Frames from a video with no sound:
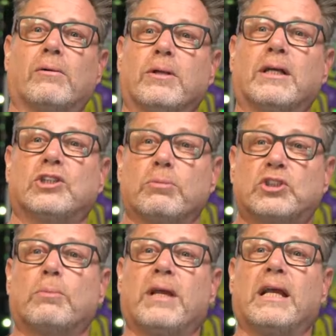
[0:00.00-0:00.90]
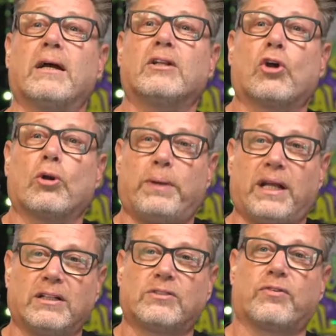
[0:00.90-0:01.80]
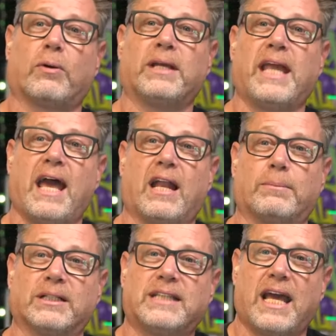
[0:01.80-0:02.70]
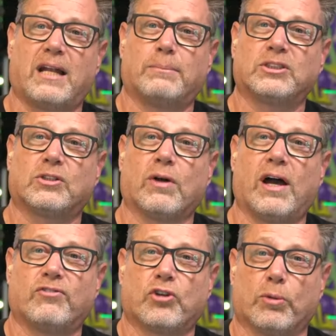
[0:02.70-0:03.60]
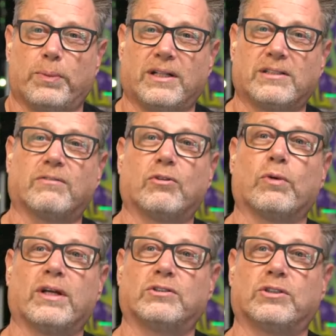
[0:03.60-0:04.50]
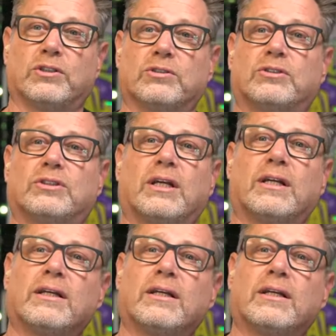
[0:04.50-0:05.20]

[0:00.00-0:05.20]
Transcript: they should be terpenes from cannabis derived terpenes that they're reintroduced.